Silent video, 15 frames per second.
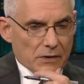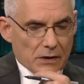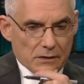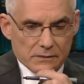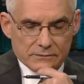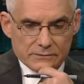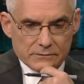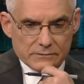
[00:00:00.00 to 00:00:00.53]

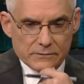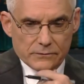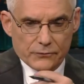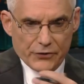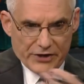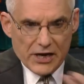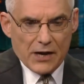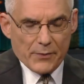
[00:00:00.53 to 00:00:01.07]
Uh,
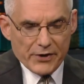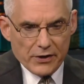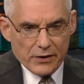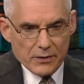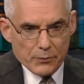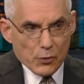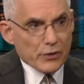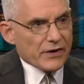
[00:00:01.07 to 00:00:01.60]
predominant in
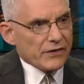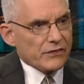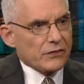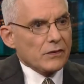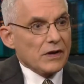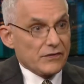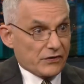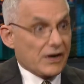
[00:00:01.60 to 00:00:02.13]
the book
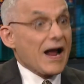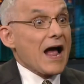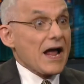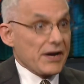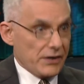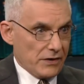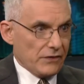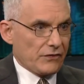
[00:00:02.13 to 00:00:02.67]
is, is
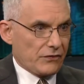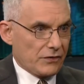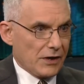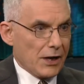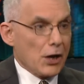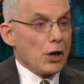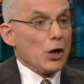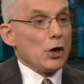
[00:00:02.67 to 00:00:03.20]
kindness.
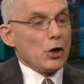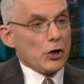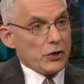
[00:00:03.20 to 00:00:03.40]
Oh, yes.